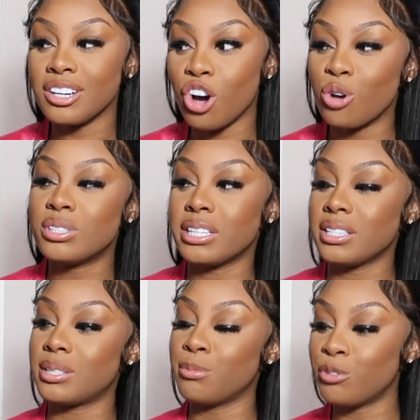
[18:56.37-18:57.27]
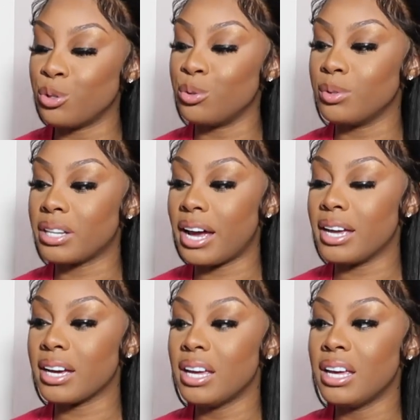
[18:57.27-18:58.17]
go to get some food.
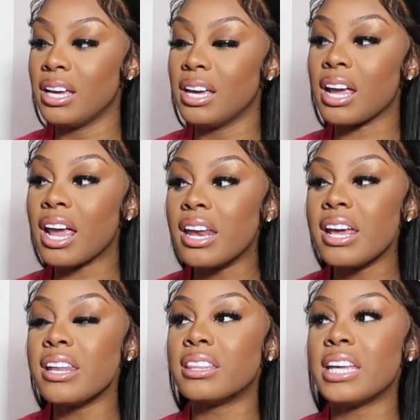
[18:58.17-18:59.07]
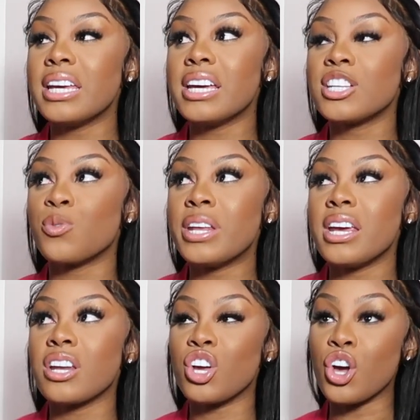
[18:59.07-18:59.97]
Like, and then the thing is, we
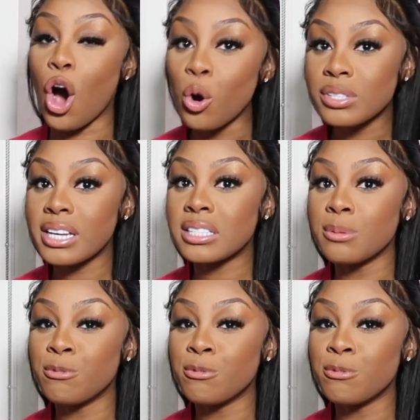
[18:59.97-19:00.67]
didn't go to get